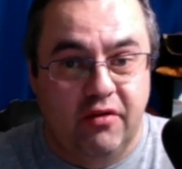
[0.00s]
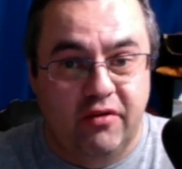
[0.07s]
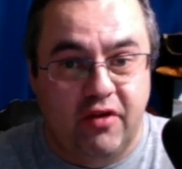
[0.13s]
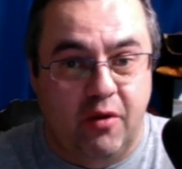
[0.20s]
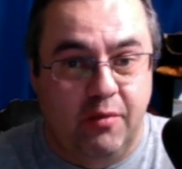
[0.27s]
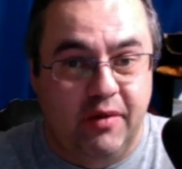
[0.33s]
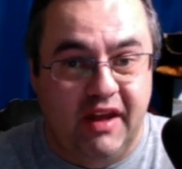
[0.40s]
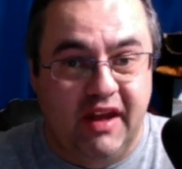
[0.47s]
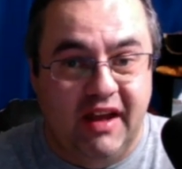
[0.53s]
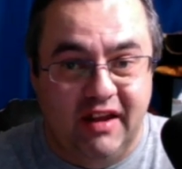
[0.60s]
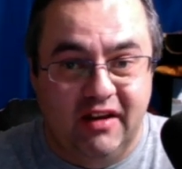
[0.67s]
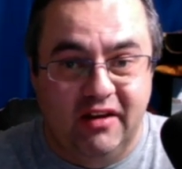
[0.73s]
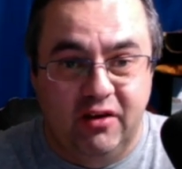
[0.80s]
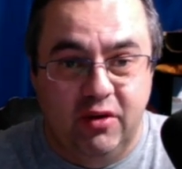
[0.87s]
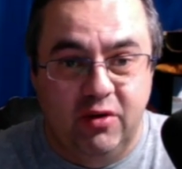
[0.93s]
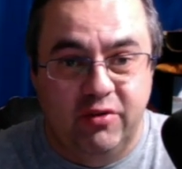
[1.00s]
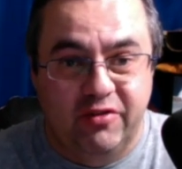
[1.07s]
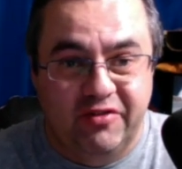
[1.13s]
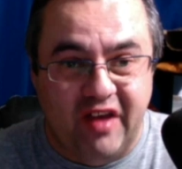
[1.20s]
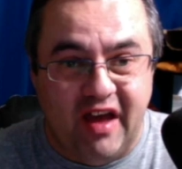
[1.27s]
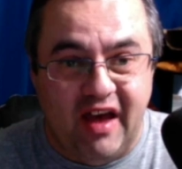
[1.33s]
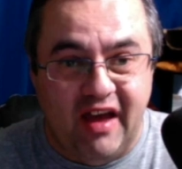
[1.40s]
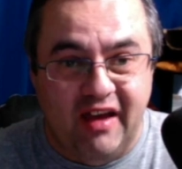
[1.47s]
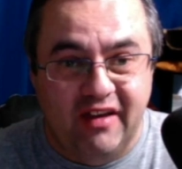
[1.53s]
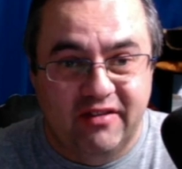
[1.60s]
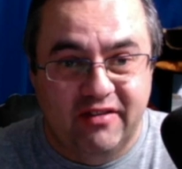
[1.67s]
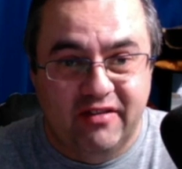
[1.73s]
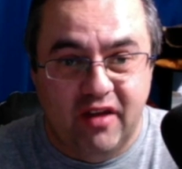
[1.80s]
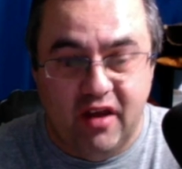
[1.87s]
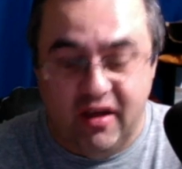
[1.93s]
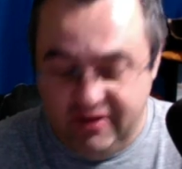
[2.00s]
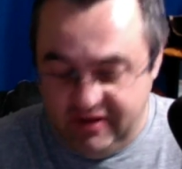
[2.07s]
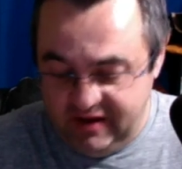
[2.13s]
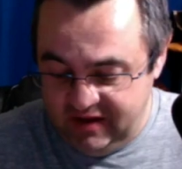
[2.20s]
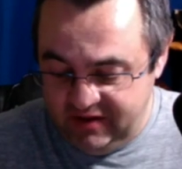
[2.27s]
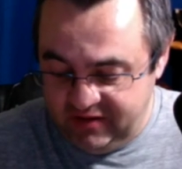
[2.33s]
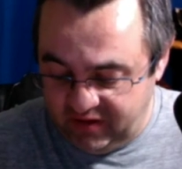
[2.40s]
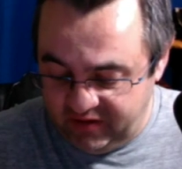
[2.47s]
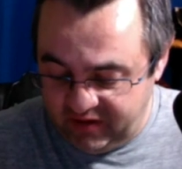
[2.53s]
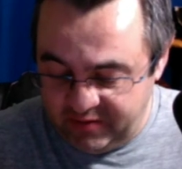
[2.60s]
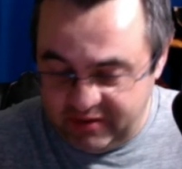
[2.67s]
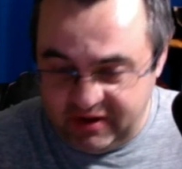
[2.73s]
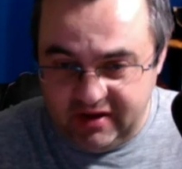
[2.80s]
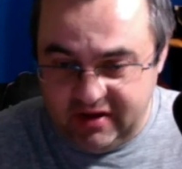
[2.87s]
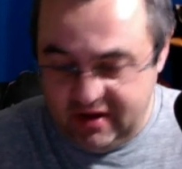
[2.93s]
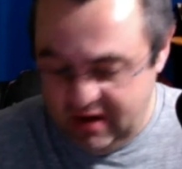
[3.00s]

albeit in a new size. These are something,